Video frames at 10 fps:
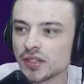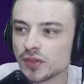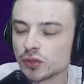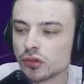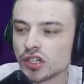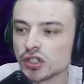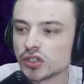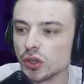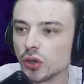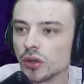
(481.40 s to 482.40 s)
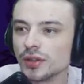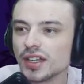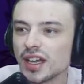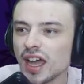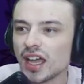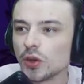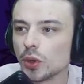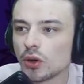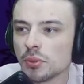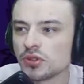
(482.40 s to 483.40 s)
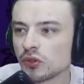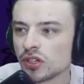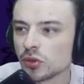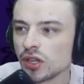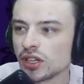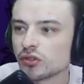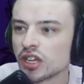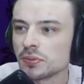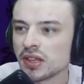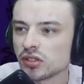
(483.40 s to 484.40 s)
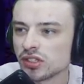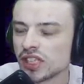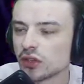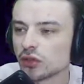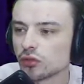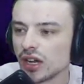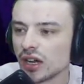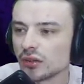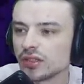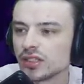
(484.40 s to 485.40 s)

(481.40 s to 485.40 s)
of this wretched soul. Hey, who interrupts the ritual and trespass on sacred ground?